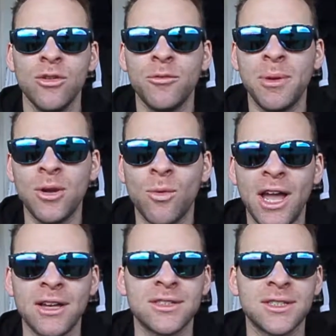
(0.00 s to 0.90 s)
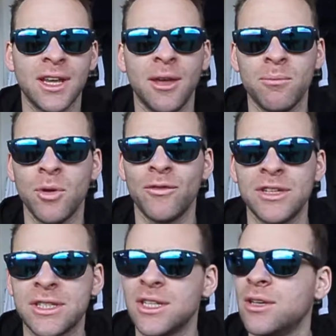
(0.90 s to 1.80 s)
We've been to Wales and
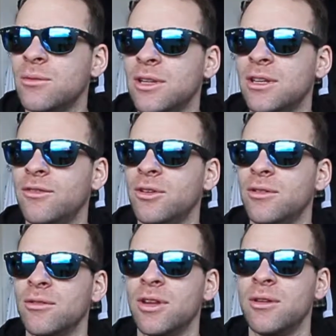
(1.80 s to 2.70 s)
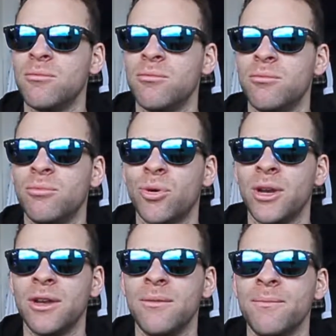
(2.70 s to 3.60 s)
obviously we live in
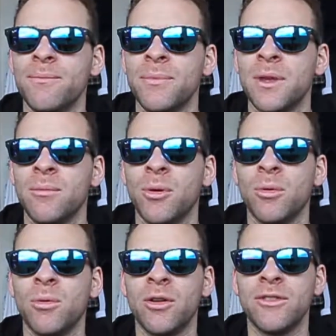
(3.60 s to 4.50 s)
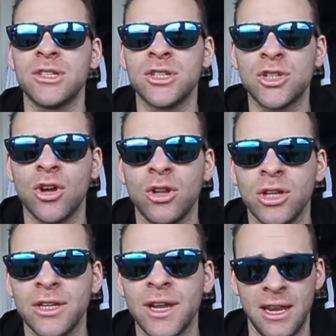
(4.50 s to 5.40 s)
Britain, but we want to visit
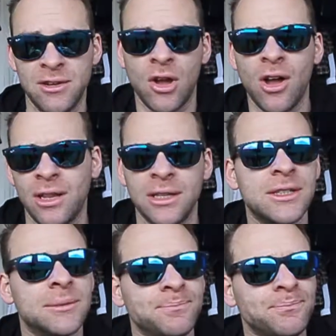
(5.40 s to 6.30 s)
Scotland and Ireland.